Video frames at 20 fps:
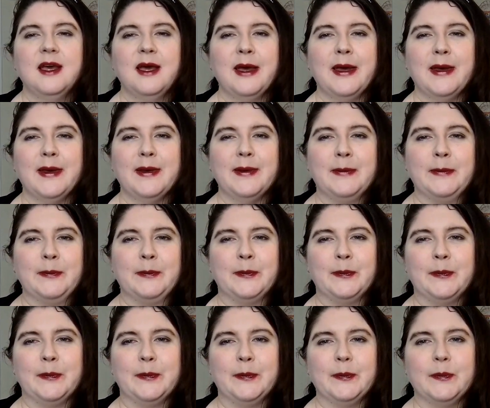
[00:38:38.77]
But
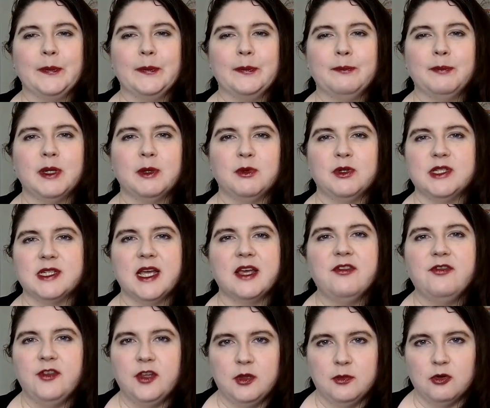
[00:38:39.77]
I want to get a
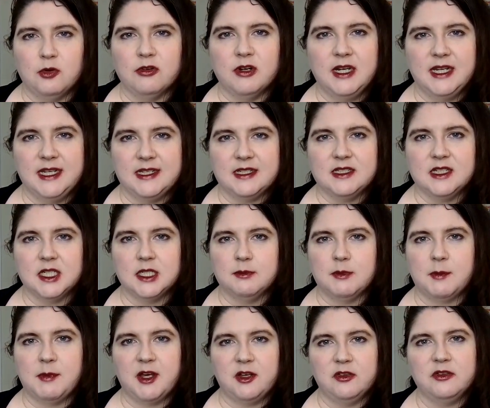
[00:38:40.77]
few more at least under
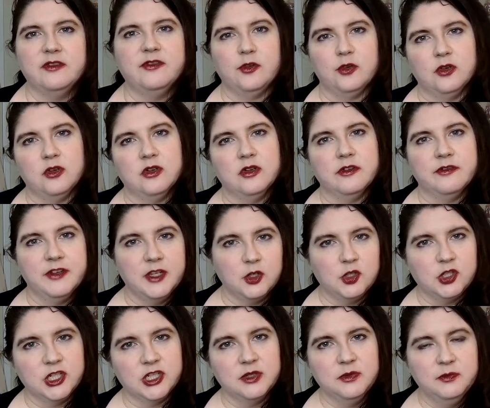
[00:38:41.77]
my belt for
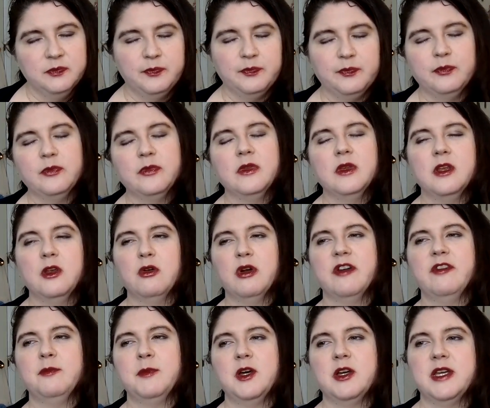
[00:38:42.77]
future
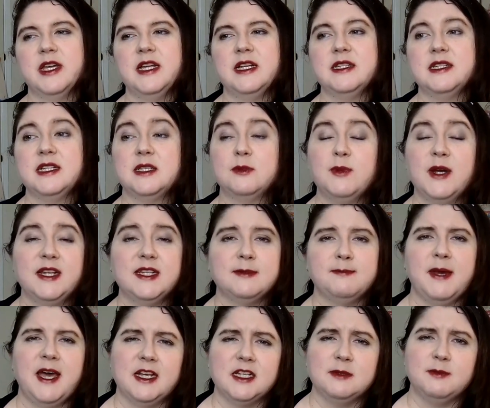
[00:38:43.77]
craft markets, as well as
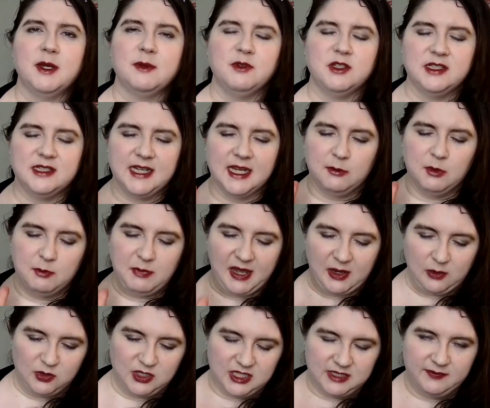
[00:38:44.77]
bags, but I'm just sticking with
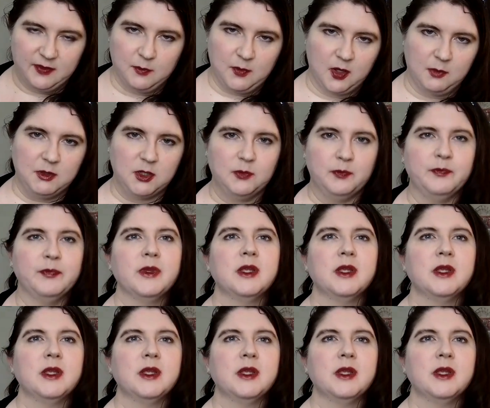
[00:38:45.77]
pouches for the moment.